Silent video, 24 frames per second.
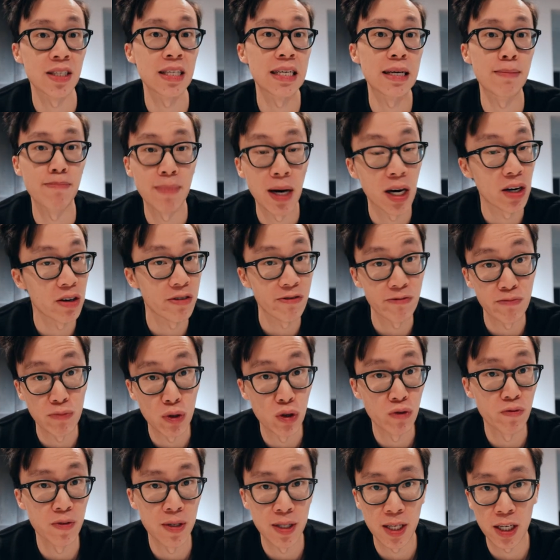the amount of
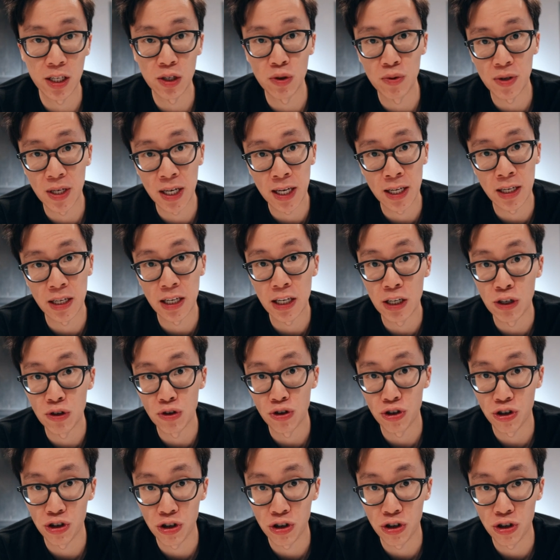movement that you get in your